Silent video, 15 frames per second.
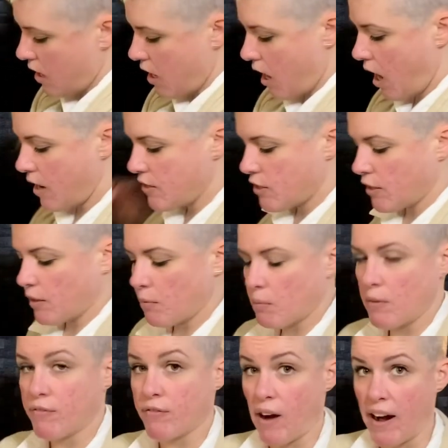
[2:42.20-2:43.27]
Under
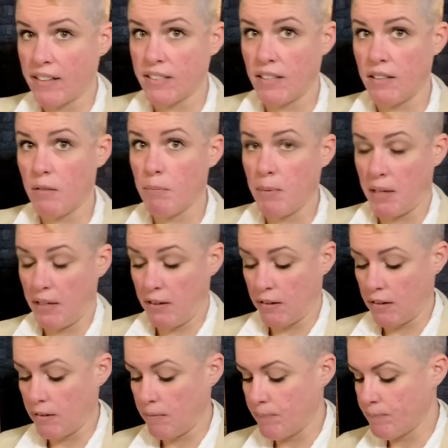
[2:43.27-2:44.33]
Refracted Pier.